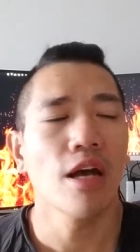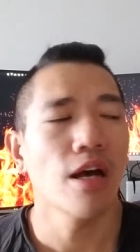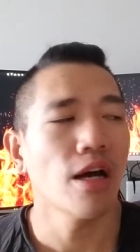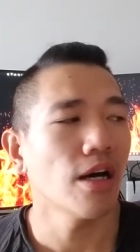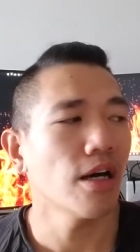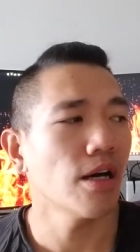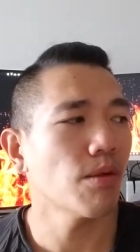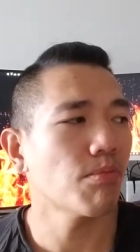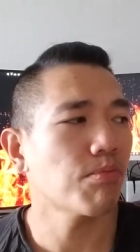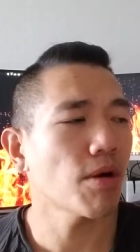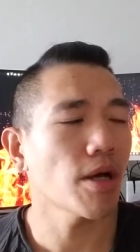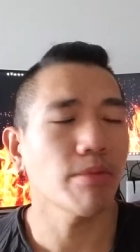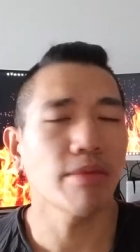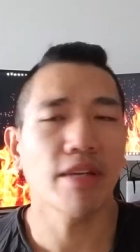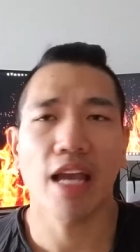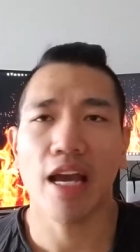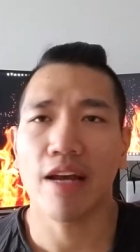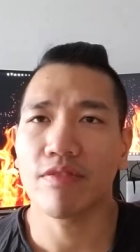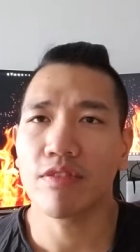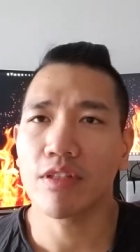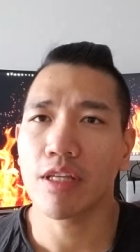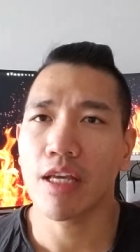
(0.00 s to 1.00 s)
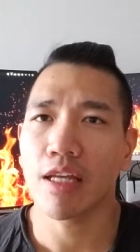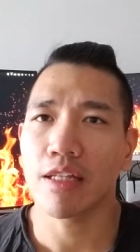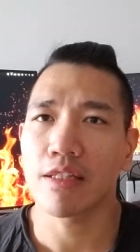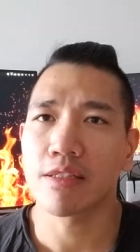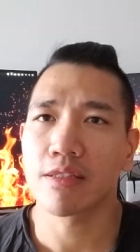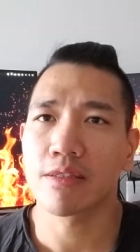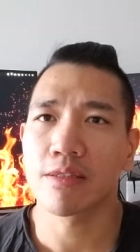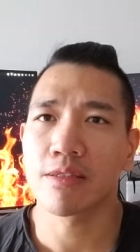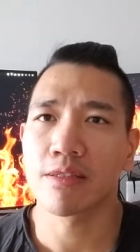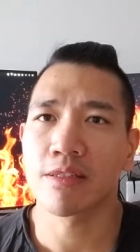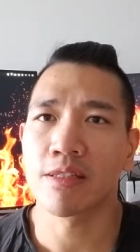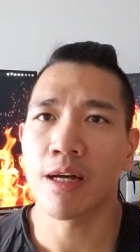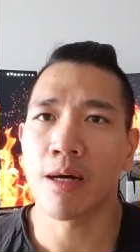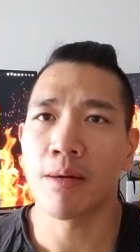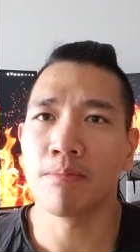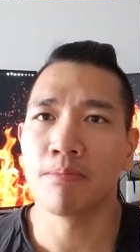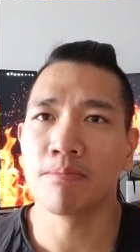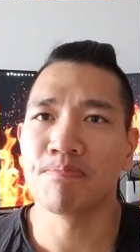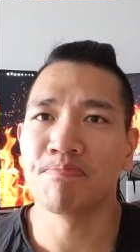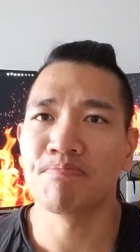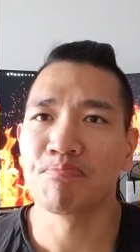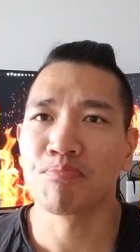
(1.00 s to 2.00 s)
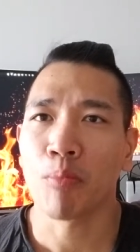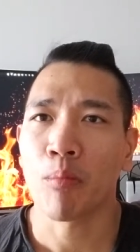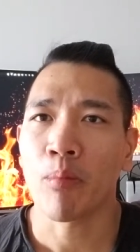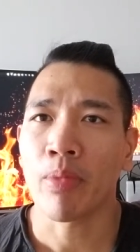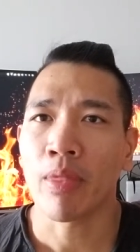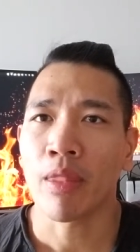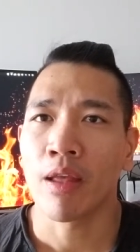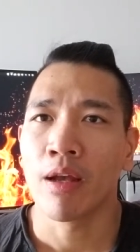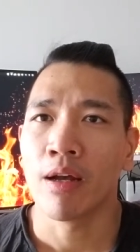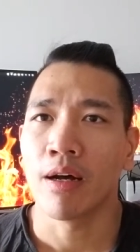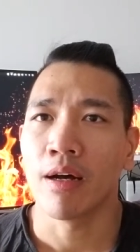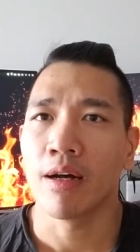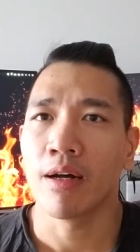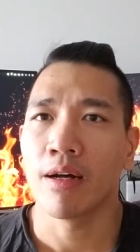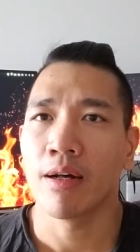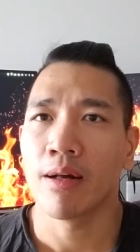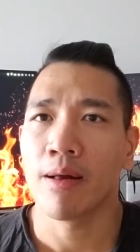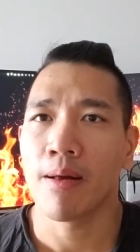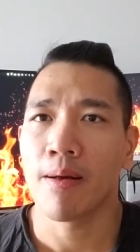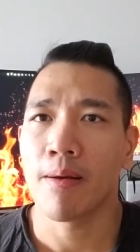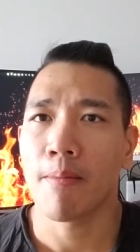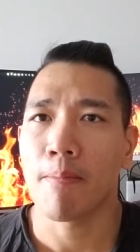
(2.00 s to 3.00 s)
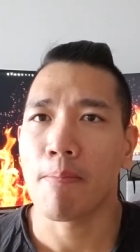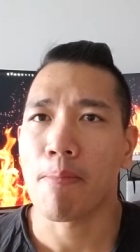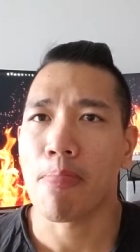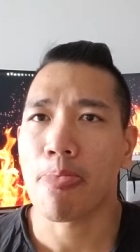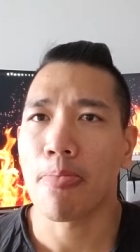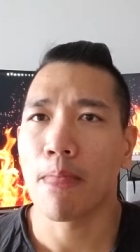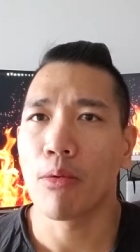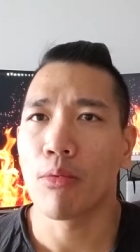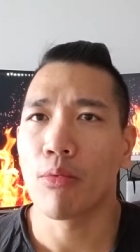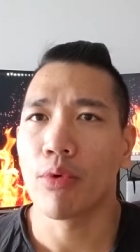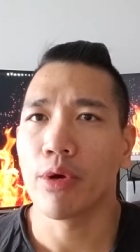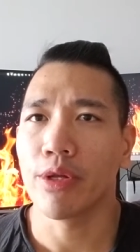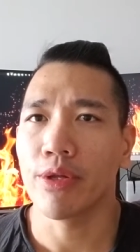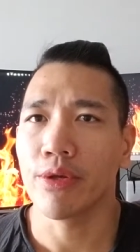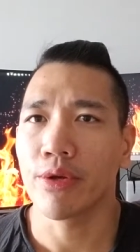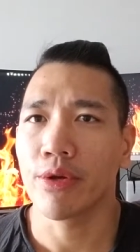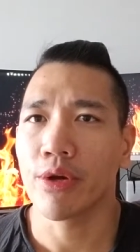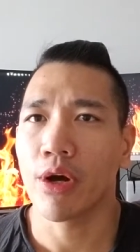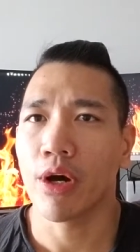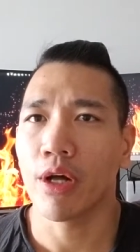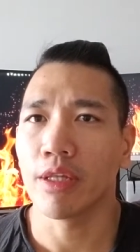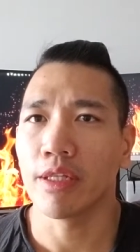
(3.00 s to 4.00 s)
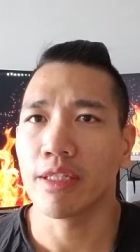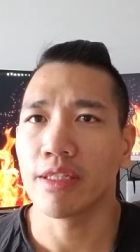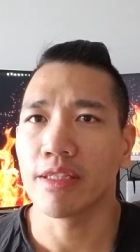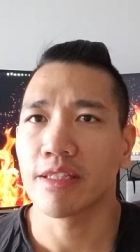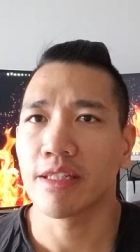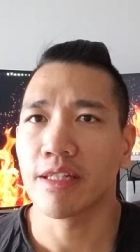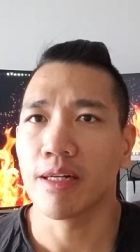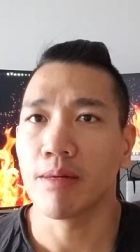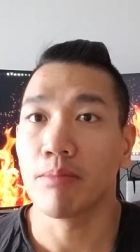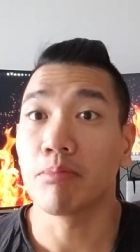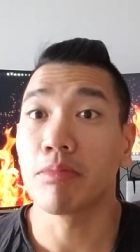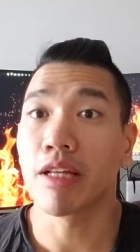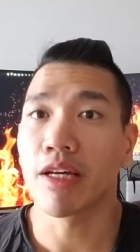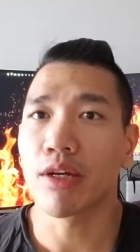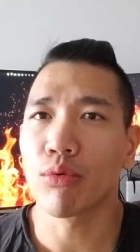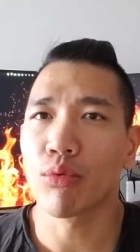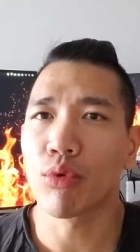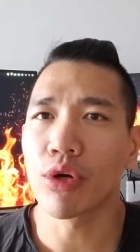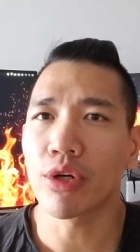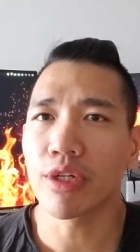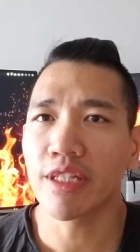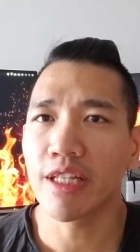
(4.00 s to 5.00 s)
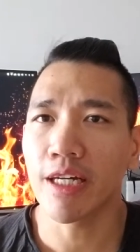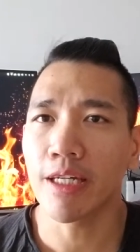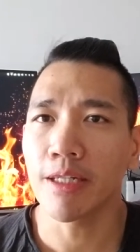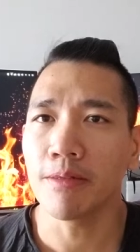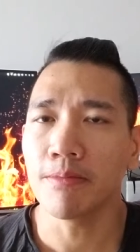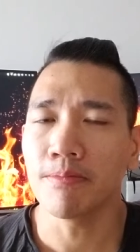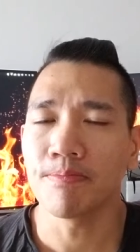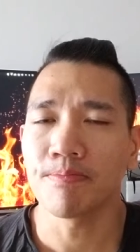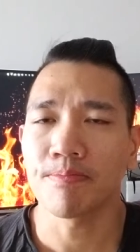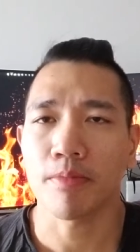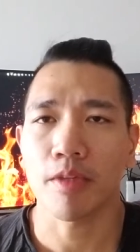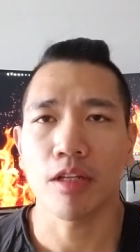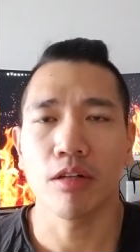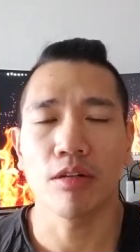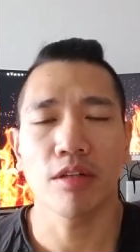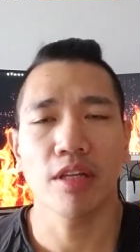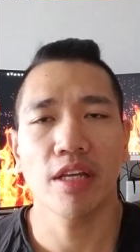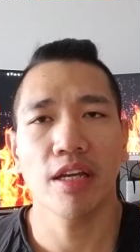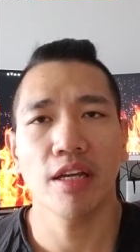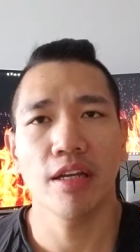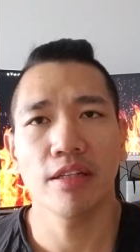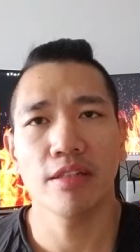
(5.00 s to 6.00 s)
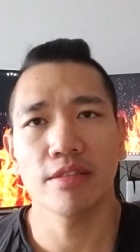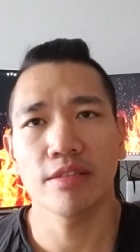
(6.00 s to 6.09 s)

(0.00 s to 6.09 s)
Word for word: Uh, probably have to get some uh, what do you call it, uh, blood work done, okay?